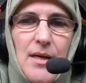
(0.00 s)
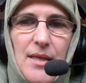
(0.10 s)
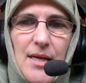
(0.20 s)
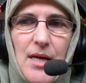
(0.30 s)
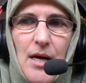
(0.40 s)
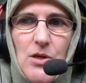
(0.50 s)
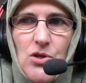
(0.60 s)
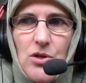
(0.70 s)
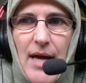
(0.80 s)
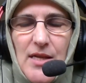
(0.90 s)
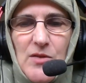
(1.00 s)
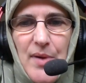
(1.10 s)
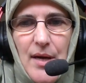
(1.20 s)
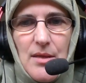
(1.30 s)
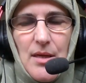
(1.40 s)
The cultural
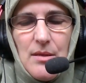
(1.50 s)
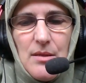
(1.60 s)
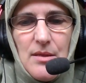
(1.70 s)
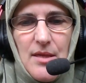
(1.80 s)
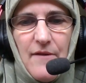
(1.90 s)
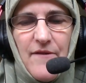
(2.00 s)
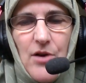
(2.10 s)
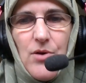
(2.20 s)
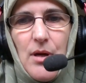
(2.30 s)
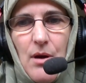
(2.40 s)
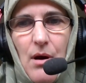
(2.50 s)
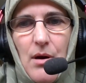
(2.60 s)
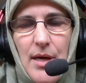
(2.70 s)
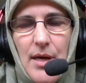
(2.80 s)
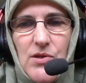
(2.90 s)
aspect is the very
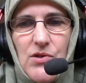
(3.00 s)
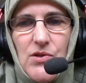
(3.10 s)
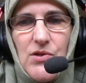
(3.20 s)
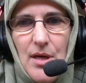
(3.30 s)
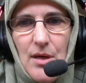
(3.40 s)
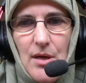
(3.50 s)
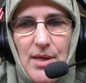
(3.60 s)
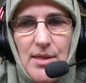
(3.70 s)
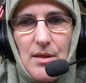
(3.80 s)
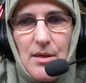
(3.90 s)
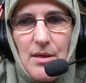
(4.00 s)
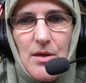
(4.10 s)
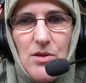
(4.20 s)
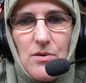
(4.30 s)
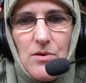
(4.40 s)
long history in Western
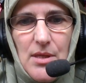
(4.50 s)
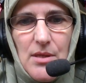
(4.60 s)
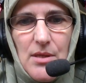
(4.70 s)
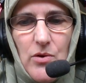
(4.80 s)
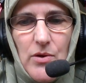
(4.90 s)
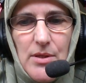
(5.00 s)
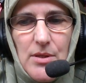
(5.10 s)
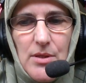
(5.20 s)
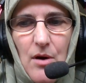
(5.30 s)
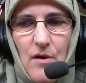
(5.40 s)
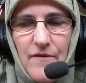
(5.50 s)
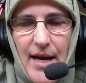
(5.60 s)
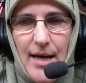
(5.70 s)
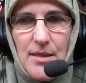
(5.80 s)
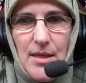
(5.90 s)
cultural discourse of
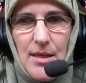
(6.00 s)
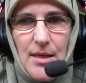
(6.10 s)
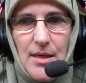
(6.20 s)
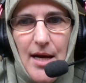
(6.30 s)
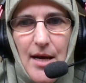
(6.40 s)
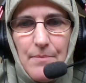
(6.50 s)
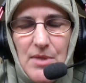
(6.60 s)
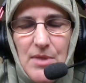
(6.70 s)
anti-Islamic